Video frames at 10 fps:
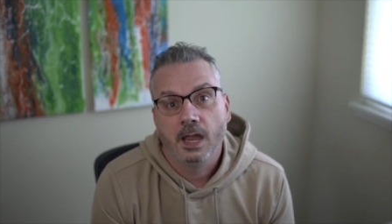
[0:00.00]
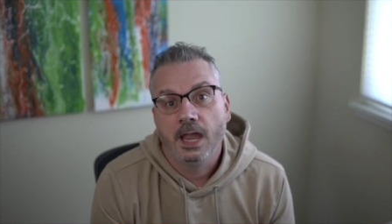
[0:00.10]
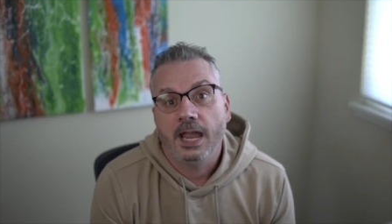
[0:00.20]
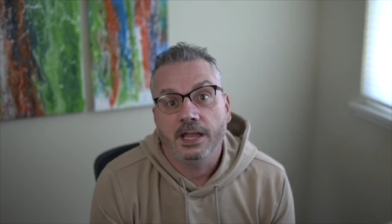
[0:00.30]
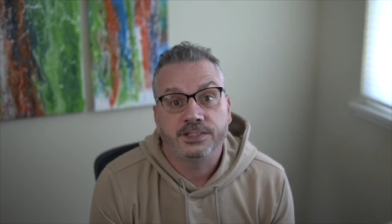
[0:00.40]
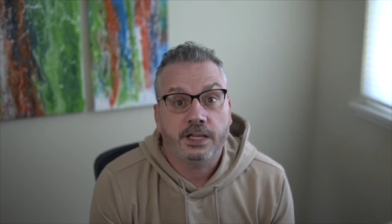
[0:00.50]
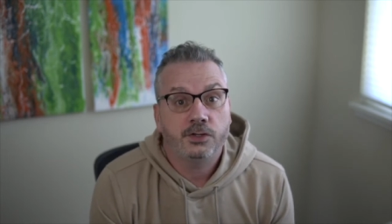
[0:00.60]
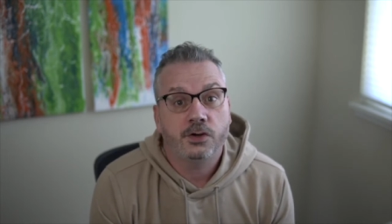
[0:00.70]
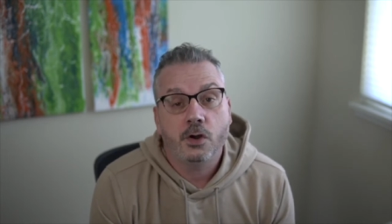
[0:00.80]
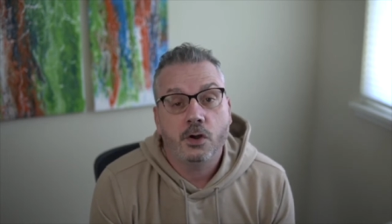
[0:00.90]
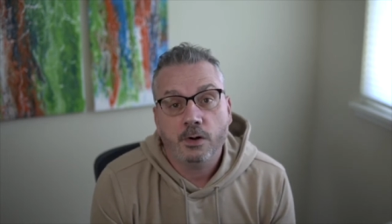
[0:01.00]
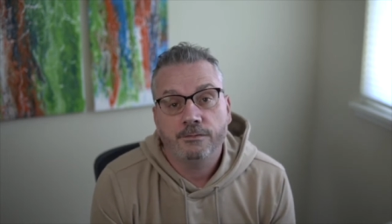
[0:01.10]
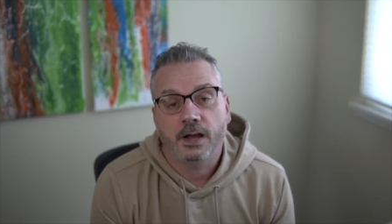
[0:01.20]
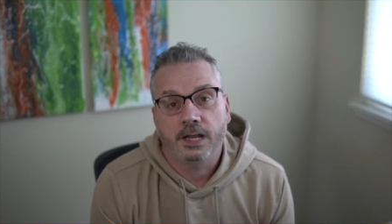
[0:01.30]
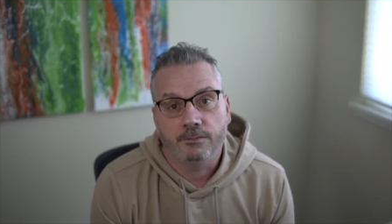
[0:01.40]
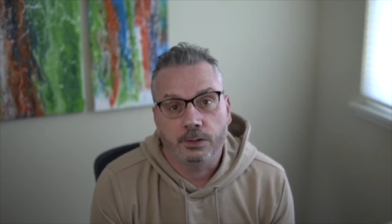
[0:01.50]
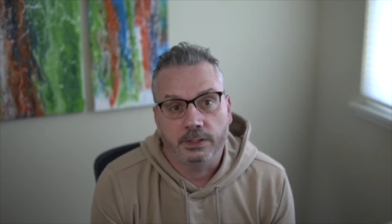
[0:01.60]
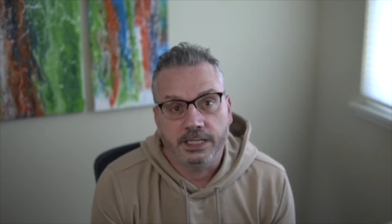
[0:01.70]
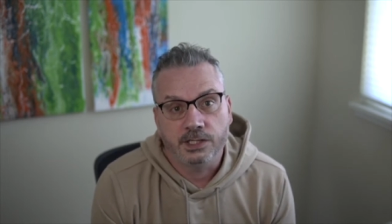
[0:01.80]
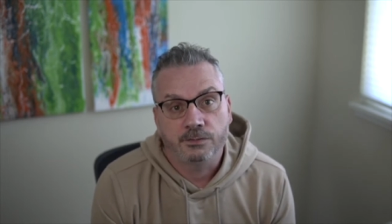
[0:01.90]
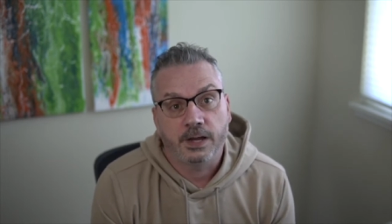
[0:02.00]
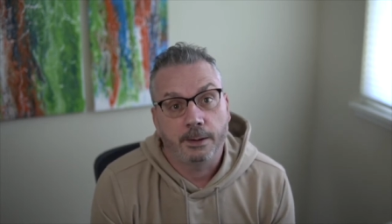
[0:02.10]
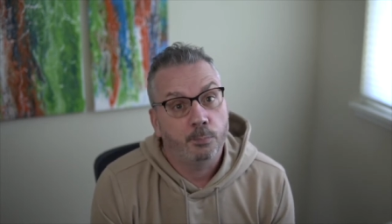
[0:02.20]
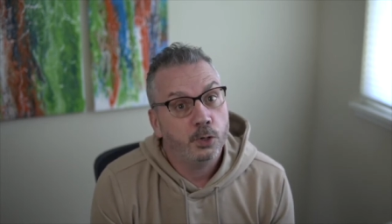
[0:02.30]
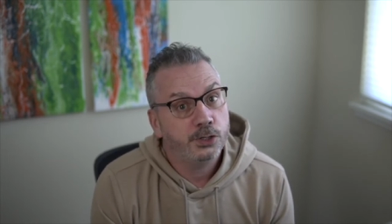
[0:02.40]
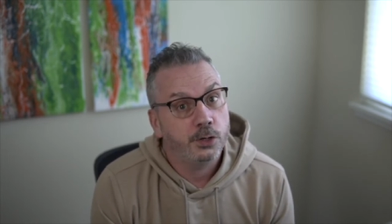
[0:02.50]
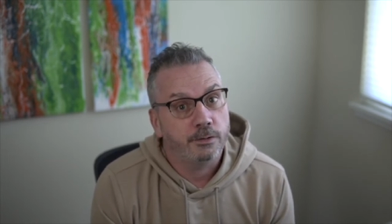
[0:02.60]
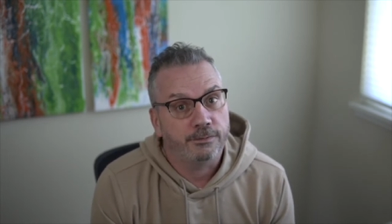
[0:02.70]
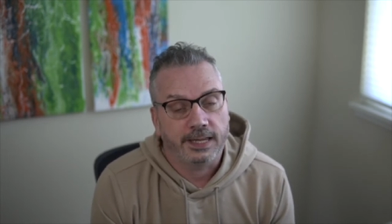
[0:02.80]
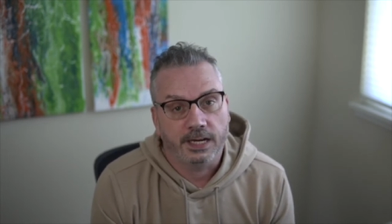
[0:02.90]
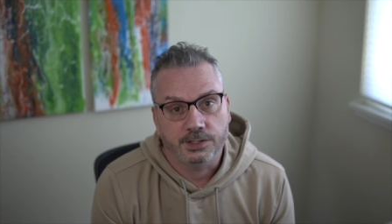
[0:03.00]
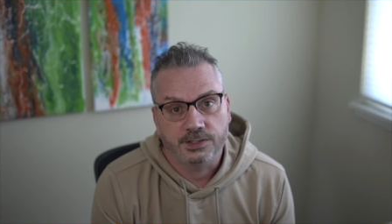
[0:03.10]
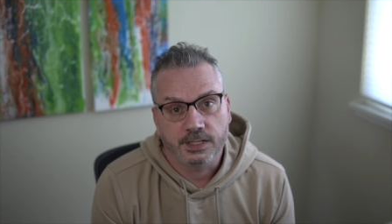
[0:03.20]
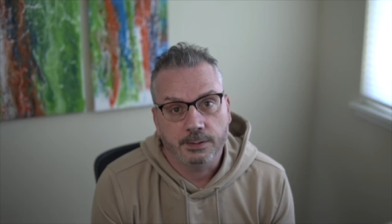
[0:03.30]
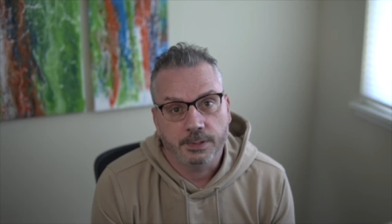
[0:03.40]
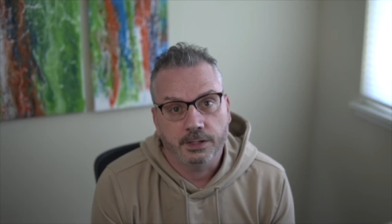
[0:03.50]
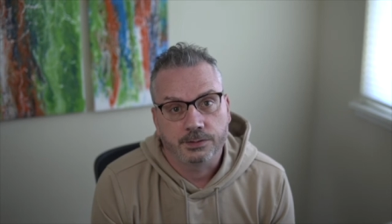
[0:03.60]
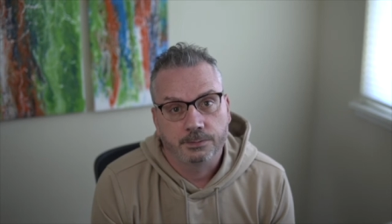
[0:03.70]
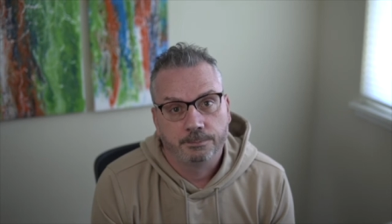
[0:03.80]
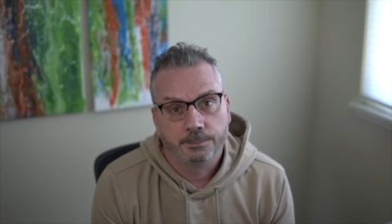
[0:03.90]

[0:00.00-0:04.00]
And sellers are notified of new leads via push notifications and emails.